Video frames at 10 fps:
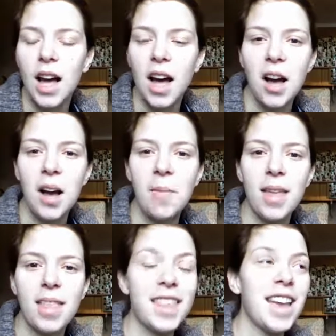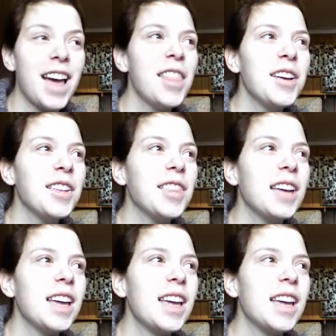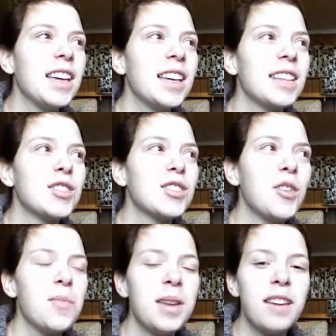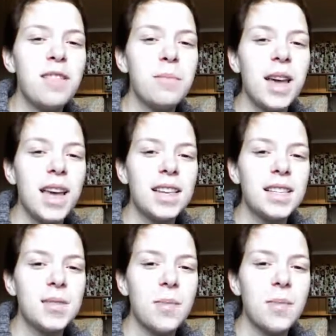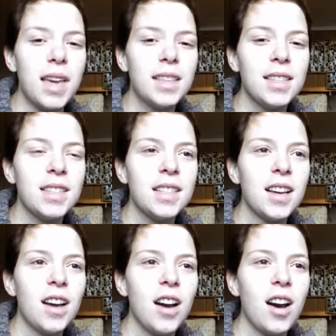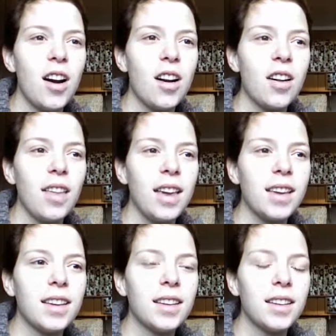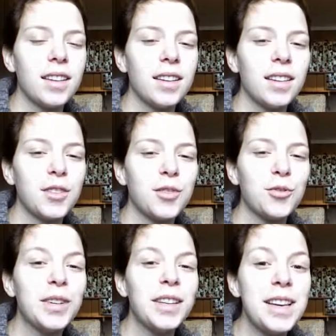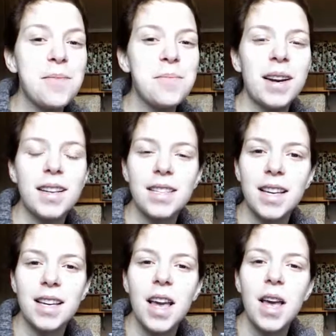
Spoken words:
And then the other thing is, so many of my aches and pains are, like, really embarrassing